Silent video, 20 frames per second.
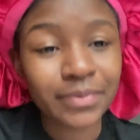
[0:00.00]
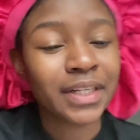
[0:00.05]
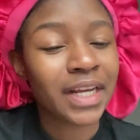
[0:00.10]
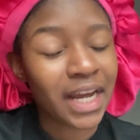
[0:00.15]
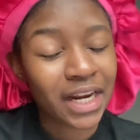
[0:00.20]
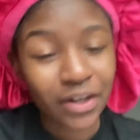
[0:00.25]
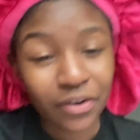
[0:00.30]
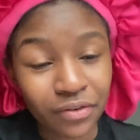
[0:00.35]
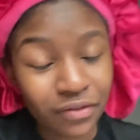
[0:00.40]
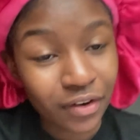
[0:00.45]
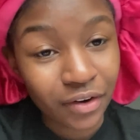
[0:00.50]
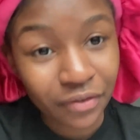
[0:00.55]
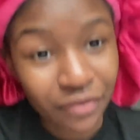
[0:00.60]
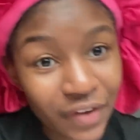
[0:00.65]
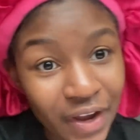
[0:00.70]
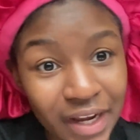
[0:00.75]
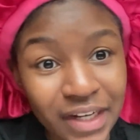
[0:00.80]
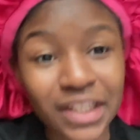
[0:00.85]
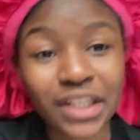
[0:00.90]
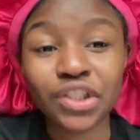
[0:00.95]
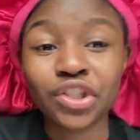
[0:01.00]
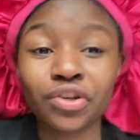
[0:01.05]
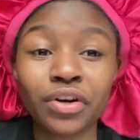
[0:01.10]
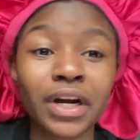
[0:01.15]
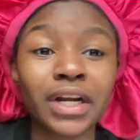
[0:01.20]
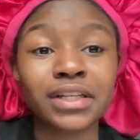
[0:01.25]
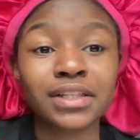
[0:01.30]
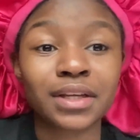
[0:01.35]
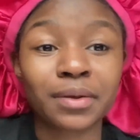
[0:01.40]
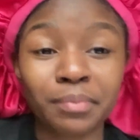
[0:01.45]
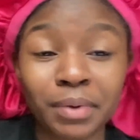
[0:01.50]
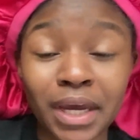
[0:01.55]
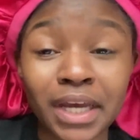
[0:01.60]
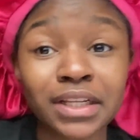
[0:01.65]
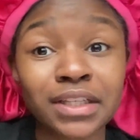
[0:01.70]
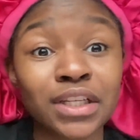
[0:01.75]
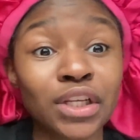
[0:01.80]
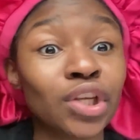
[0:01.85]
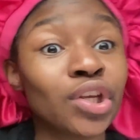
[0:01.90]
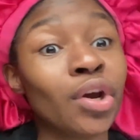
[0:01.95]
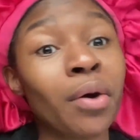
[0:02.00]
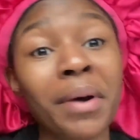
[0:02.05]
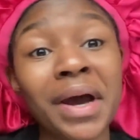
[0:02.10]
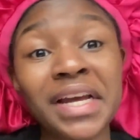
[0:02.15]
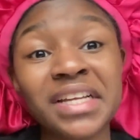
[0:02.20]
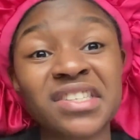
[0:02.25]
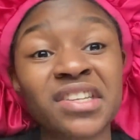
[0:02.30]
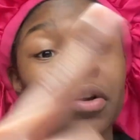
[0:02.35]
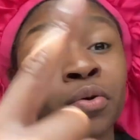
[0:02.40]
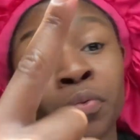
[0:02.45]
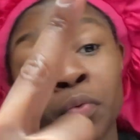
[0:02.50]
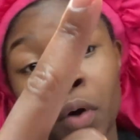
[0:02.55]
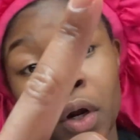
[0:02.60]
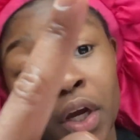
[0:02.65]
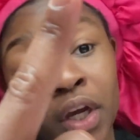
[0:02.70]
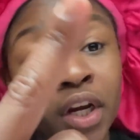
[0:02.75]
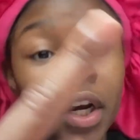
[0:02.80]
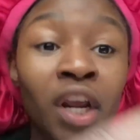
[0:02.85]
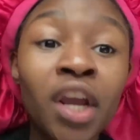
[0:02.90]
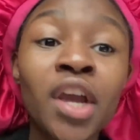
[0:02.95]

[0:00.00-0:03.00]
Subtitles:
I know for a fact that your ass can pass it. Your ass can run.